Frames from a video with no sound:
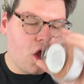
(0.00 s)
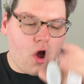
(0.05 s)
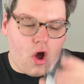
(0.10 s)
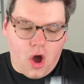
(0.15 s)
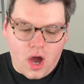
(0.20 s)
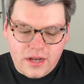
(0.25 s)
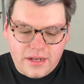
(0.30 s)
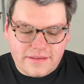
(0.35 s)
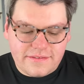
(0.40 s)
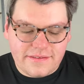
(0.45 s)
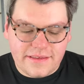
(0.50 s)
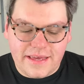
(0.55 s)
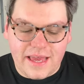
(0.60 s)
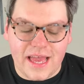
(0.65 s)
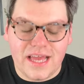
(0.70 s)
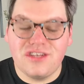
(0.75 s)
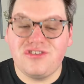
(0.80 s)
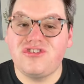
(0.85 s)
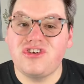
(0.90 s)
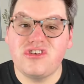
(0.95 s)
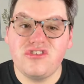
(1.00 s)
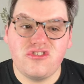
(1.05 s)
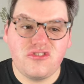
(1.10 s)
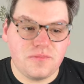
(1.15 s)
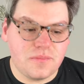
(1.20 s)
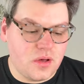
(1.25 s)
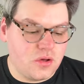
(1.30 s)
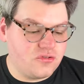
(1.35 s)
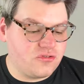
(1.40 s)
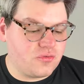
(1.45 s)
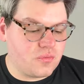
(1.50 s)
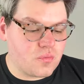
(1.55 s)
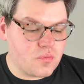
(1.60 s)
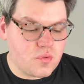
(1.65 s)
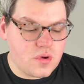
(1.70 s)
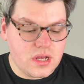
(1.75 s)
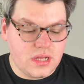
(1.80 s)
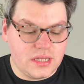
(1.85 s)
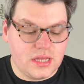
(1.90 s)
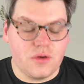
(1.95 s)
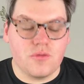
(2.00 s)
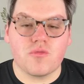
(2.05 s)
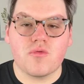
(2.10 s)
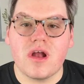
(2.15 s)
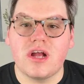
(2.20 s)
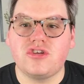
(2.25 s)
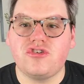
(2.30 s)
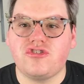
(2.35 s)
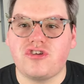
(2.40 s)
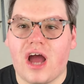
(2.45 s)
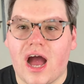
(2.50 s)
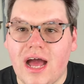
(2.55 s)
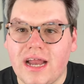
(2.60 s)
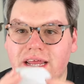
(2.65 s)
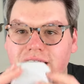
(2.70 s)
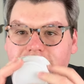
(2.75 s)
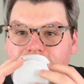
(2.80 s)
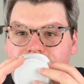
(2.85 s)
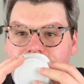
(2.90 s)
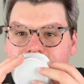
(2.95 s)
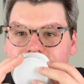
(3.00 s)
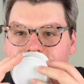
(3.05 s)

honestly, it just smells really rich honey.